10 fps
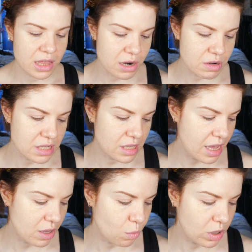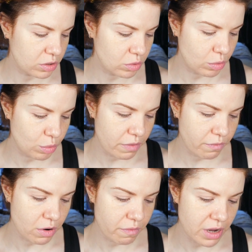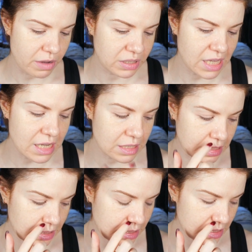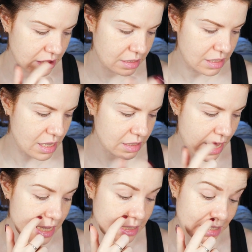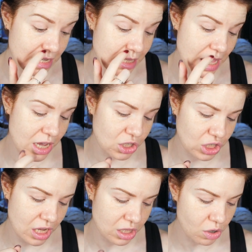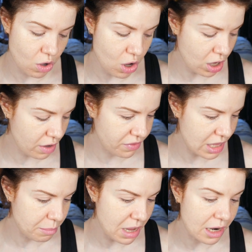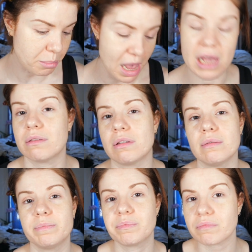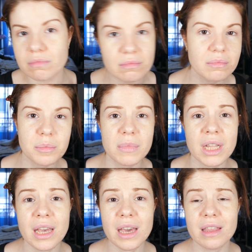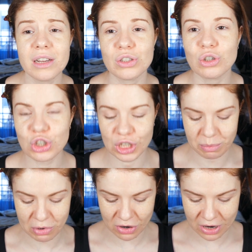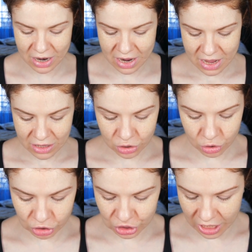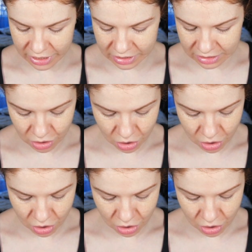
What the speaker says: There is like 1, 2, 3, 4, 5, 6, 18 eyeshadow. All of them are matte. There is no shimmer, no shine.